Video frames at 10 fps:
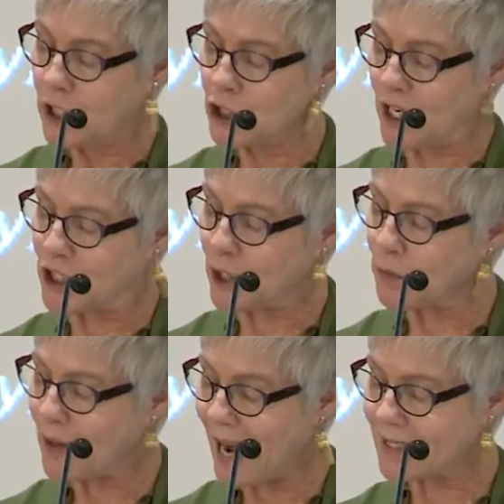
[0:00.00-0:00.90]
changing
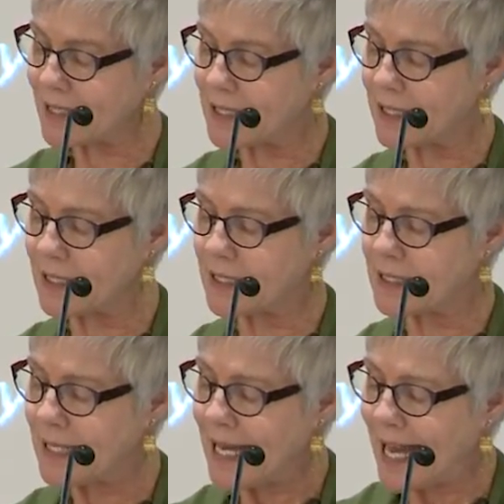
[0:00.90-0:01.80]
practices,
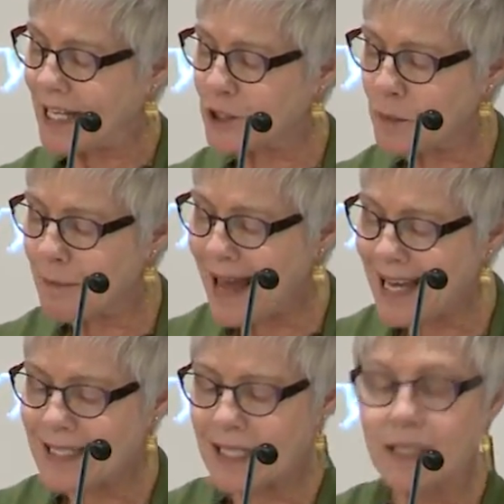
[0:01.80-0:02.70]
and
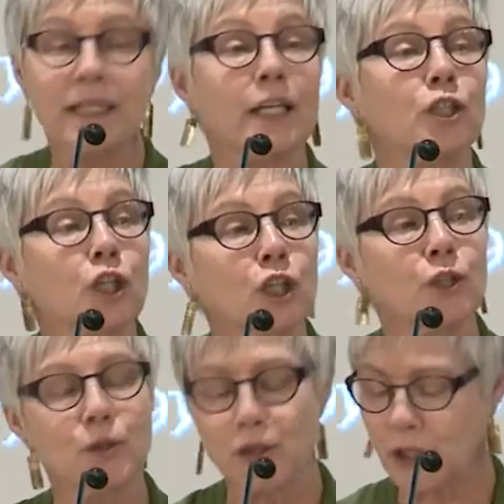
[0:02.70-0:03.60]
demanding the
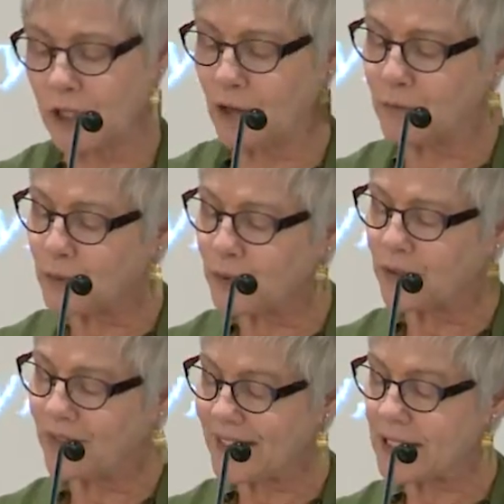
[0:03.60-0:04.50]
inclusion of
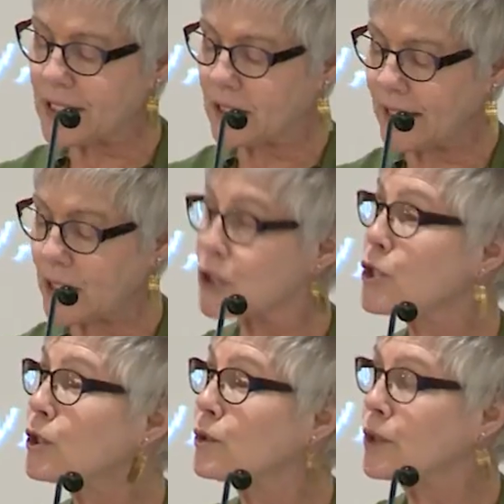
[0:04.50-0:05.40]
previously
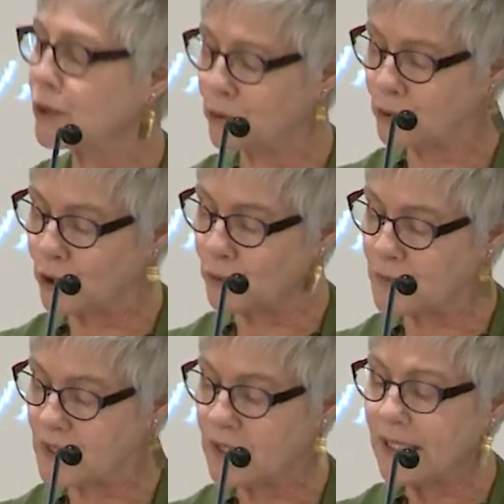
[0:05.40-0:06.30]
excluded
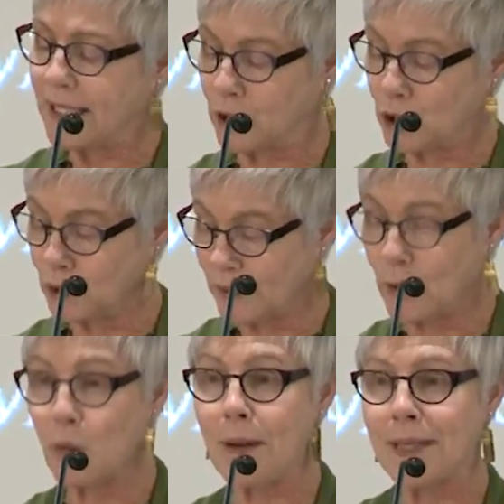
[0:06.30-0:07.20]
groups,
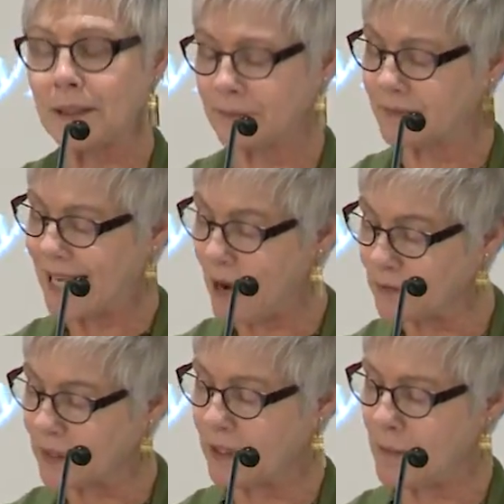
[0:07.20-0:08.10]
including women,
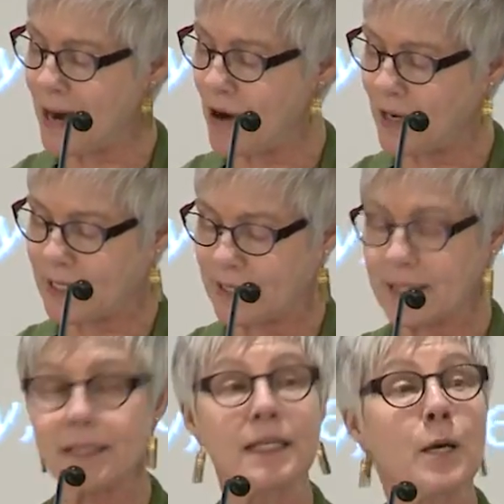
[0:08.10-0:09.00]
African
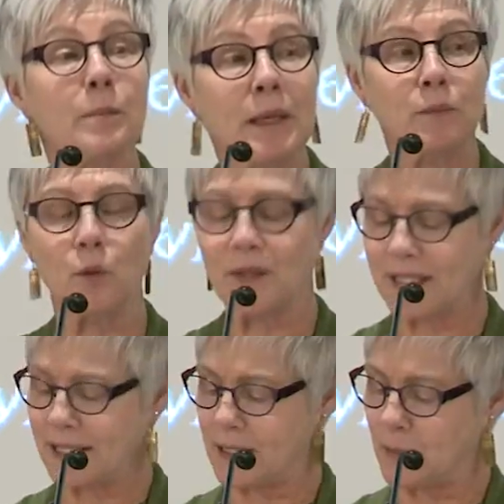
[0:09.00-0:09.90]
Americans, people with
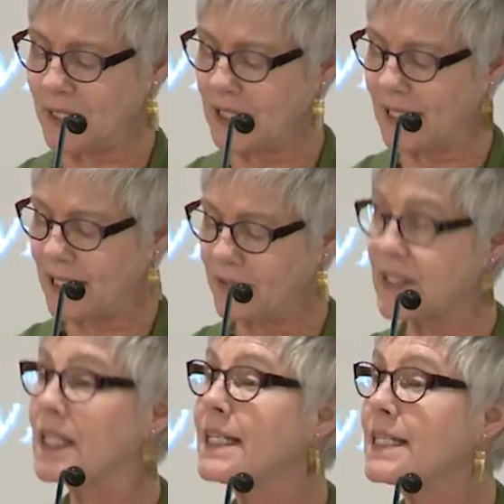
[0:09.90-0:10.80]

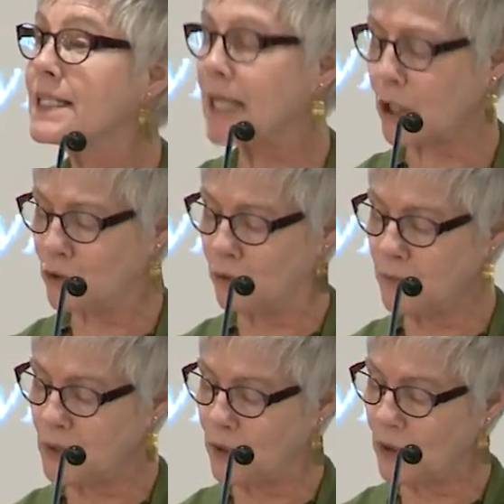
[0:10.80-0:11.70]
disabilities, sexual
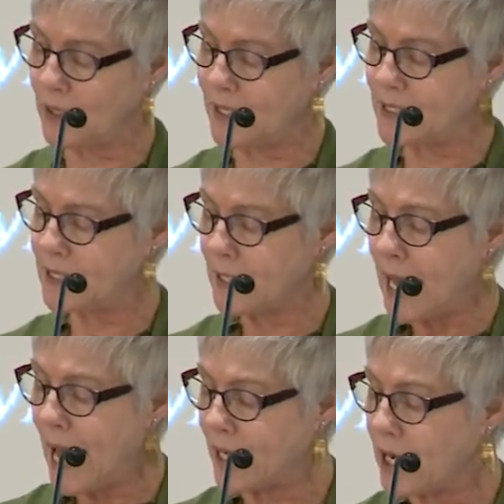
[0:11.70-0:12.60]
minorities,
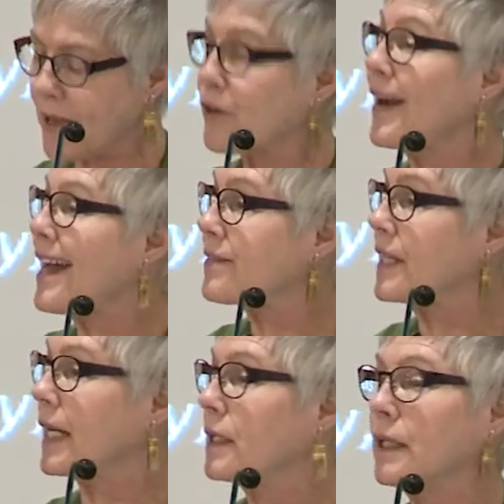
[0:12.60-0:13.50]
and other
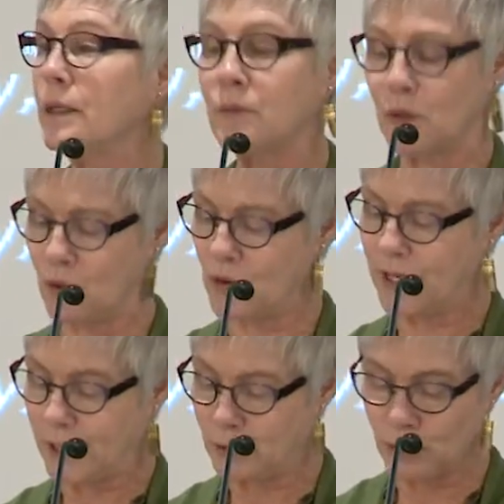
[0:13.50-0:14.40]
ethnic and
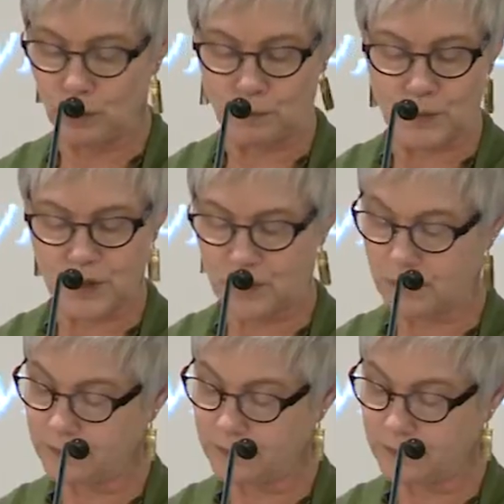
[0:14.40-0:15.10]
minority groups.